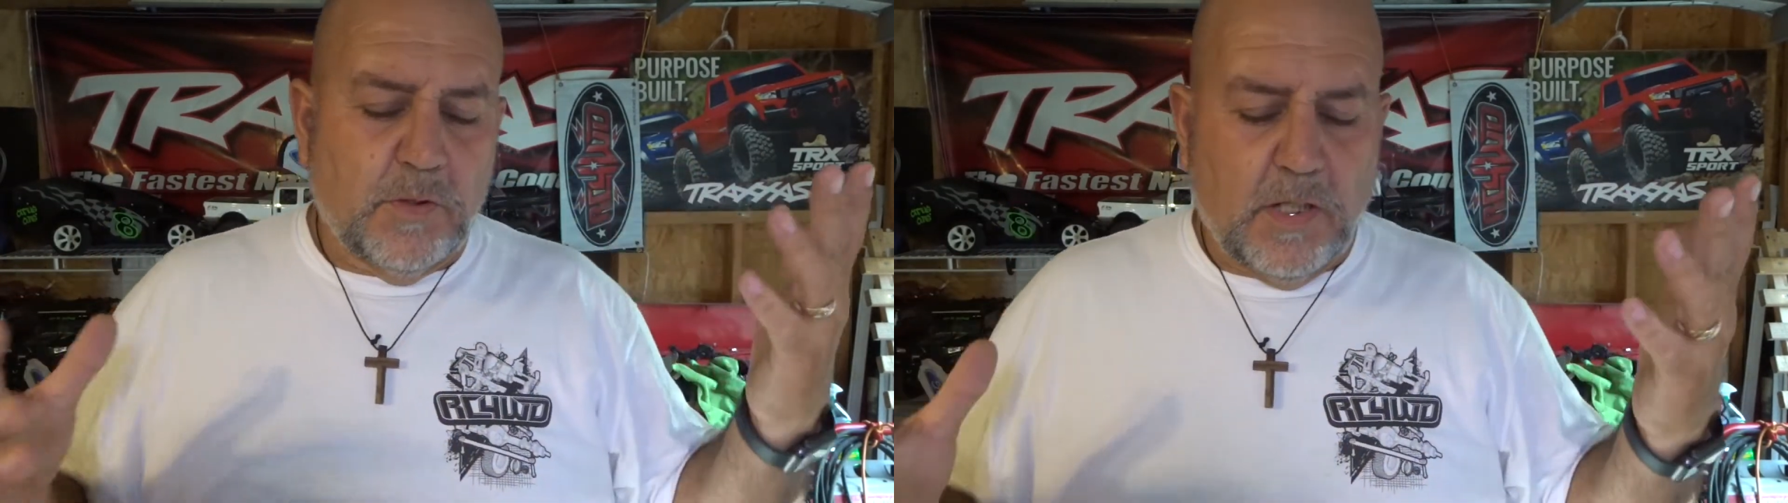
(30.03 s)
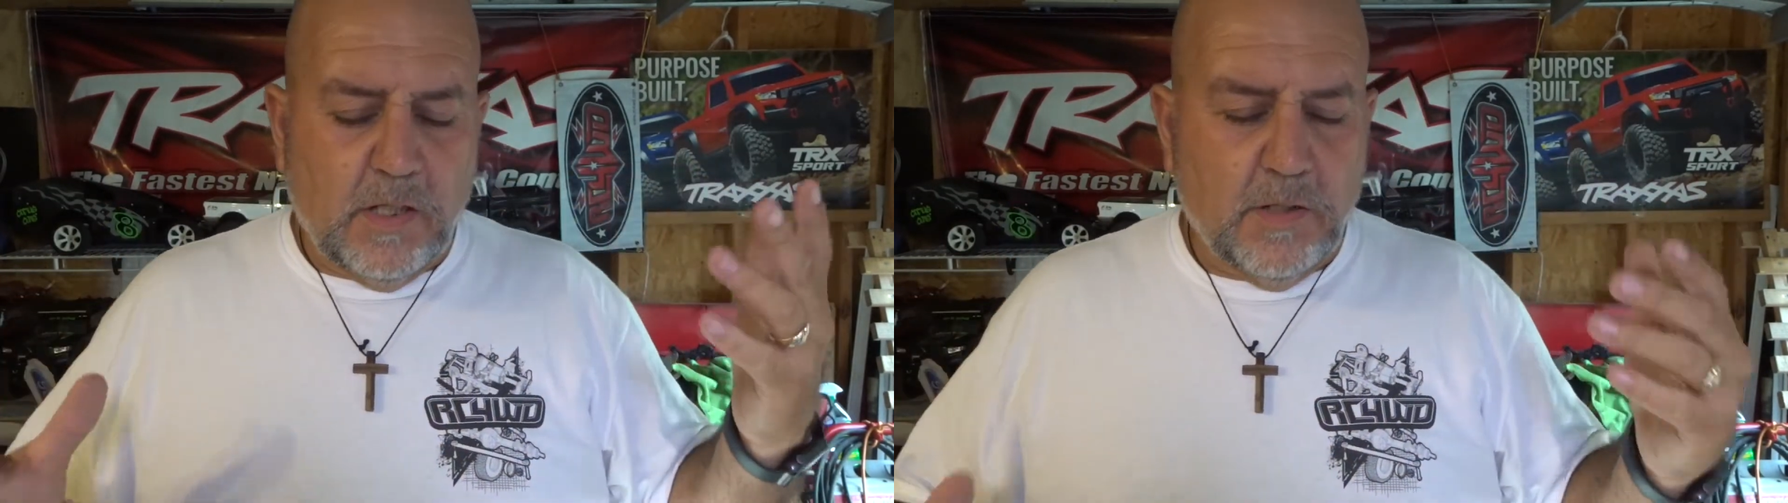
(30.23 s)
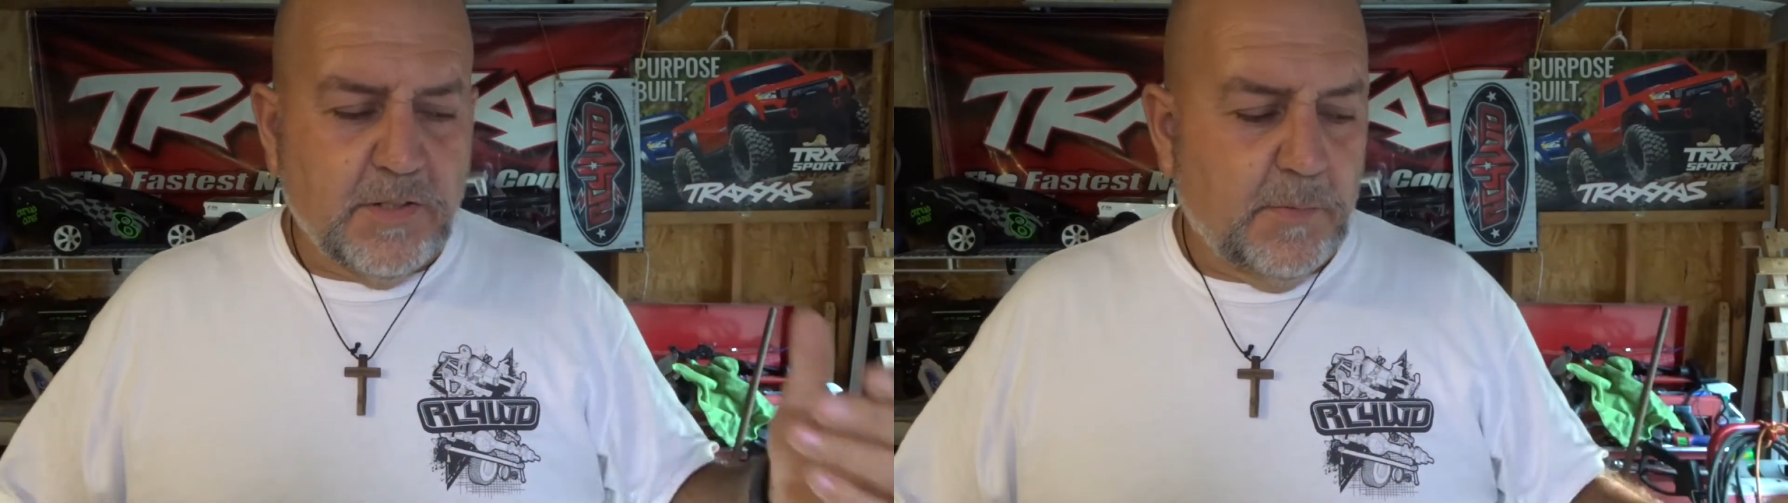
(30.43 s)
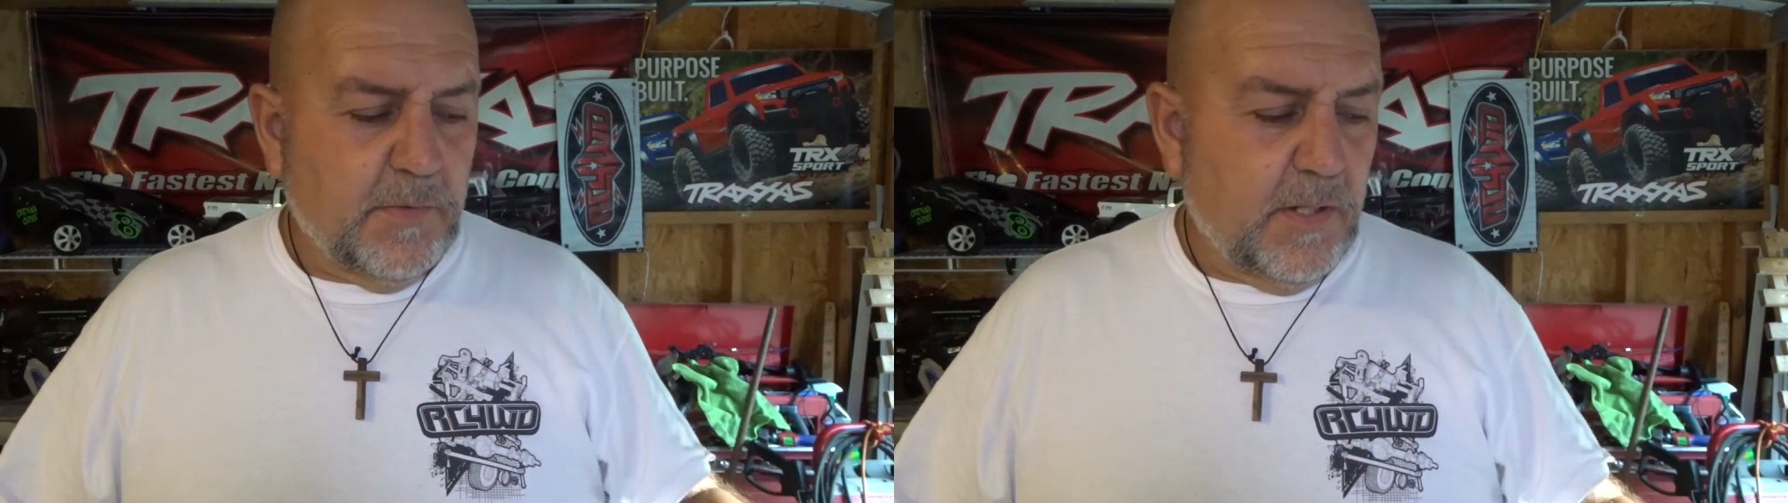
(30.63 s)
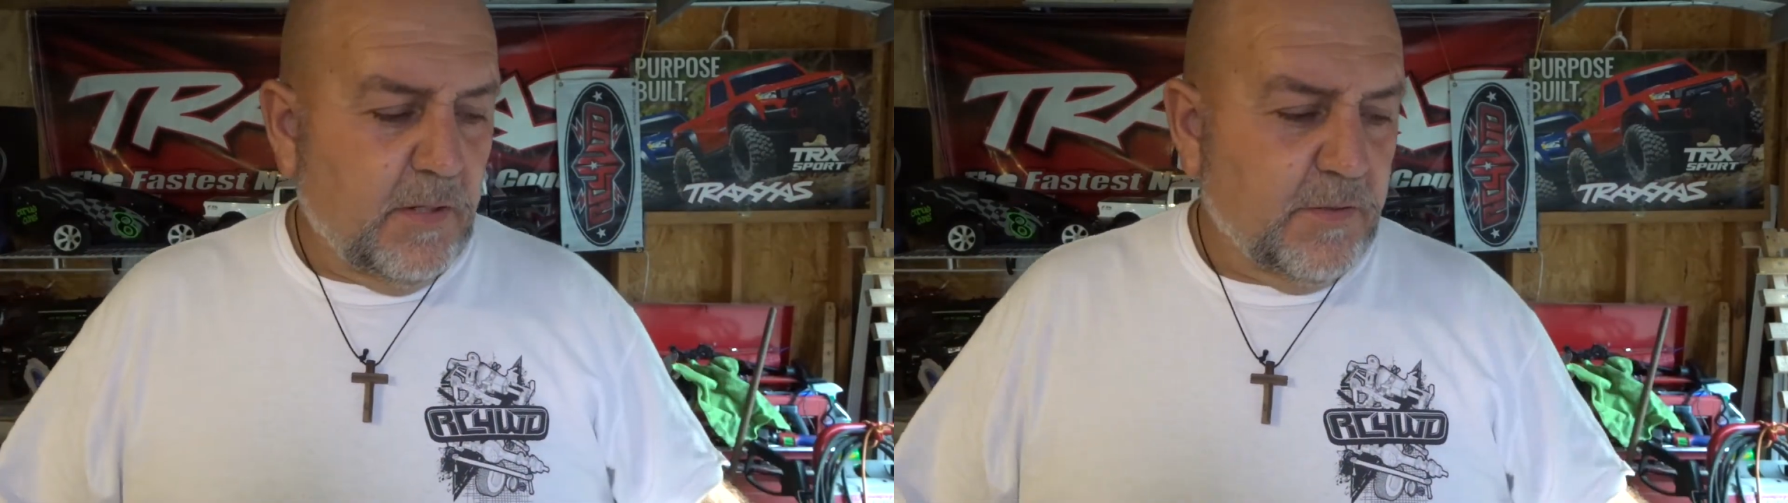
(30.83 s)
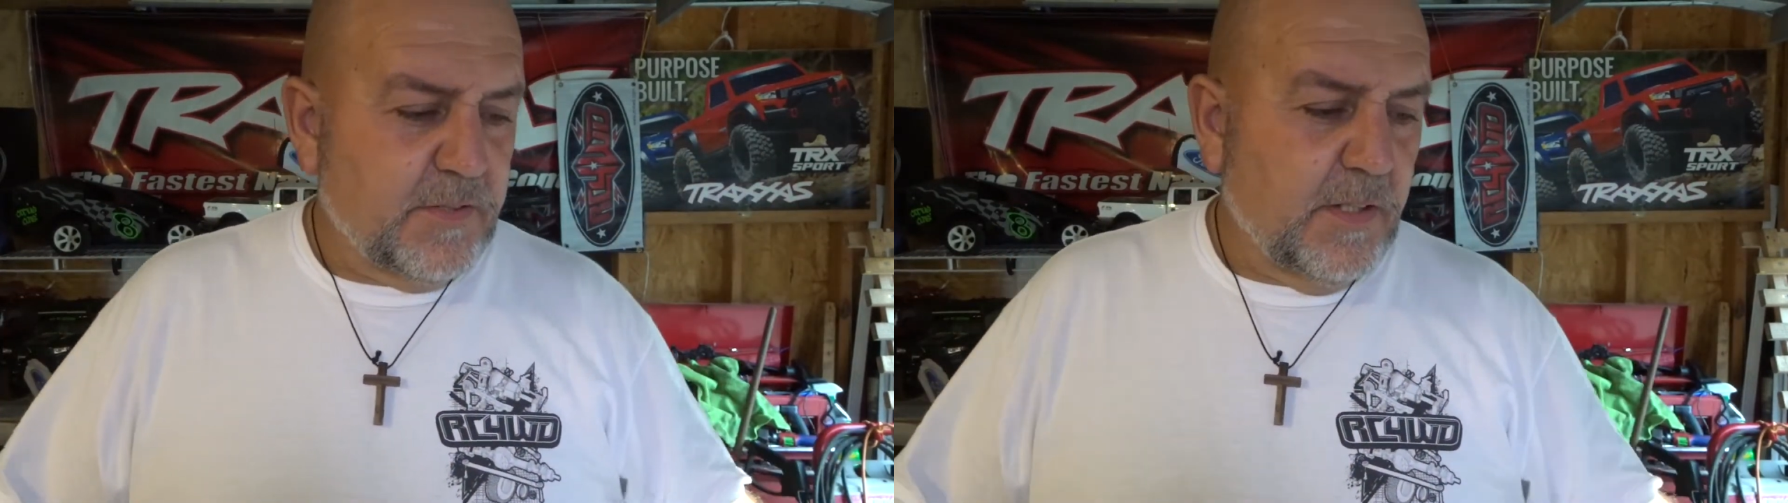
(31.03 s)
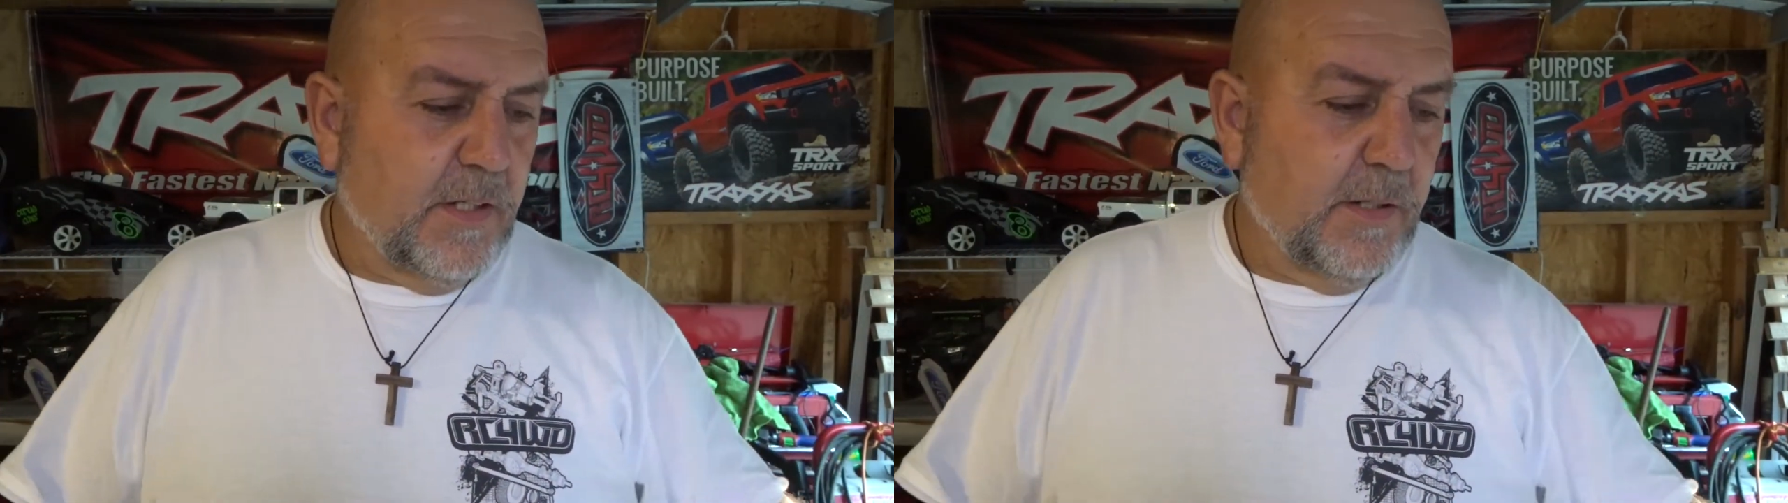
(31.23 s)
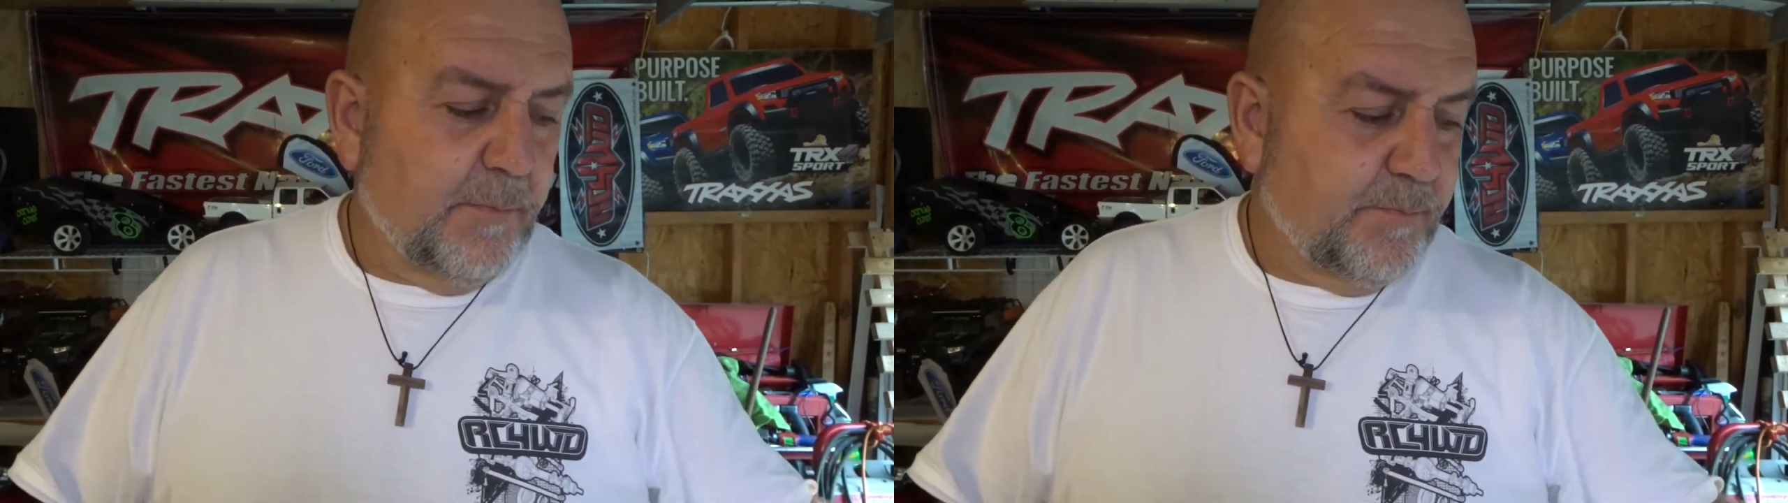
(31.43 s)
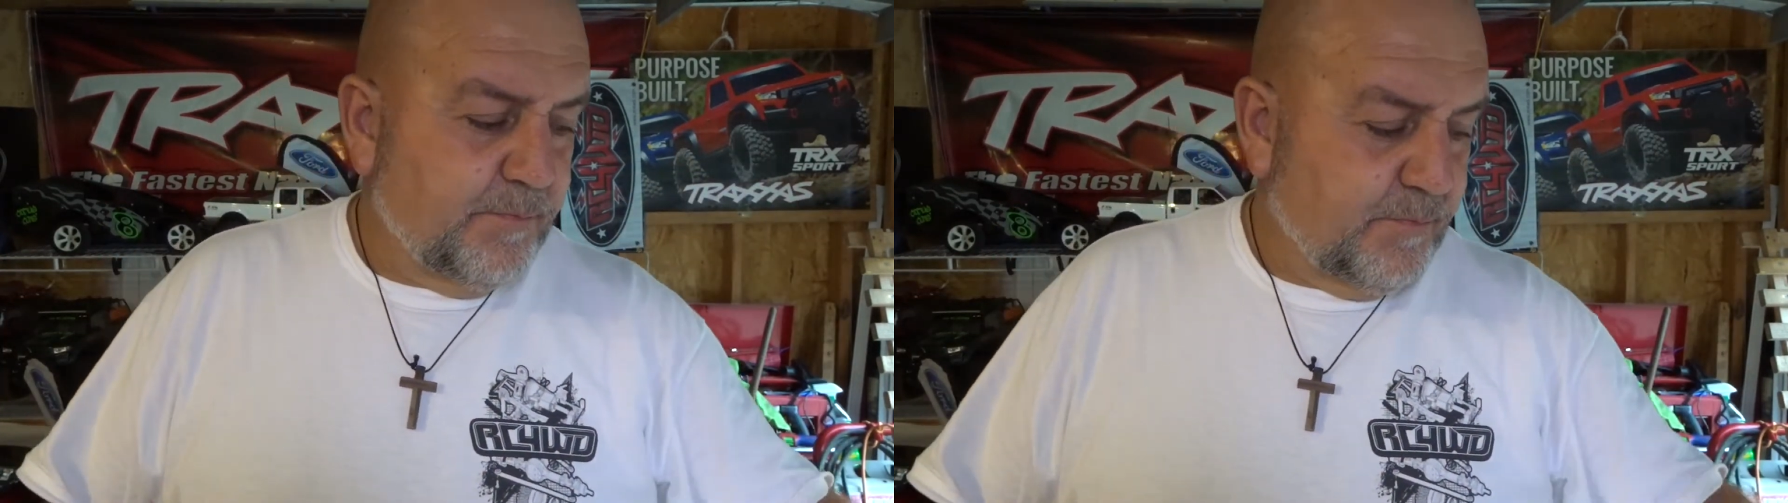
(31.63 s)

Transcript: did a little something else. Been